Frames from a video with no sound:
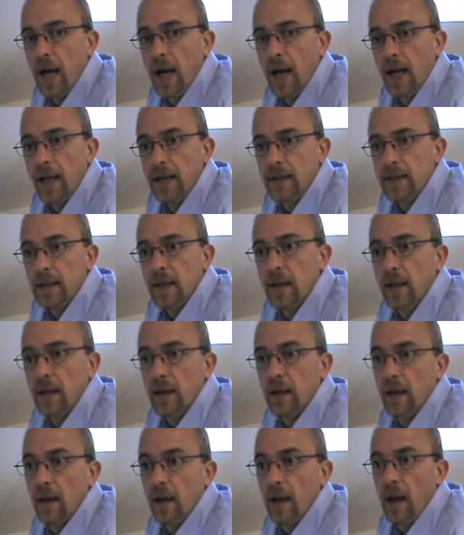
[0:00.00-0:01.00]
And
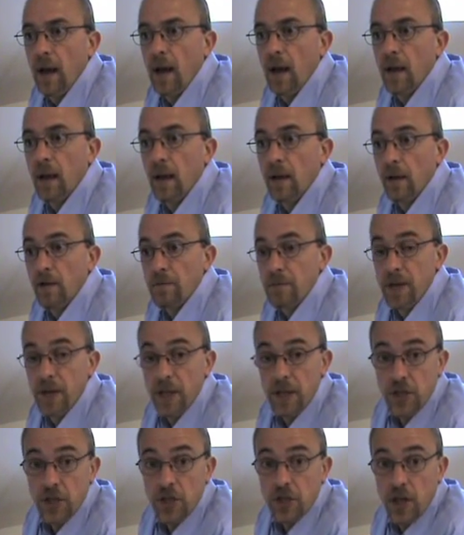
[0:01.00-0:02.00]
I've been
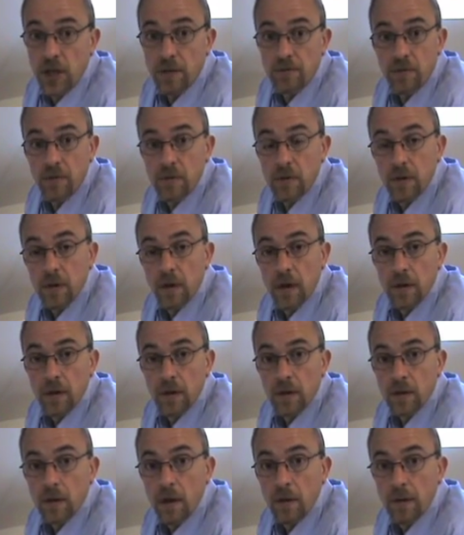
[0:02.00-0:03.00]
here since April
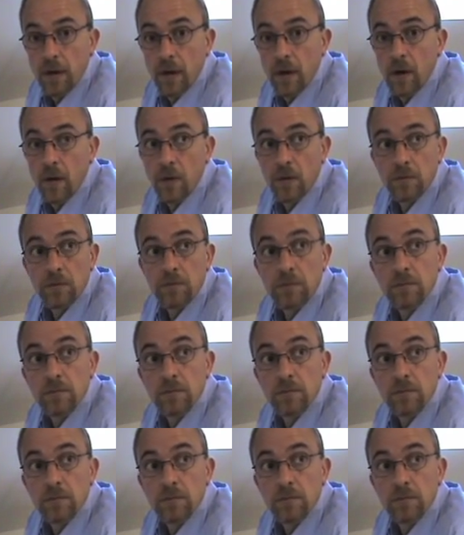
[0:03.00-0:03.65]
and going along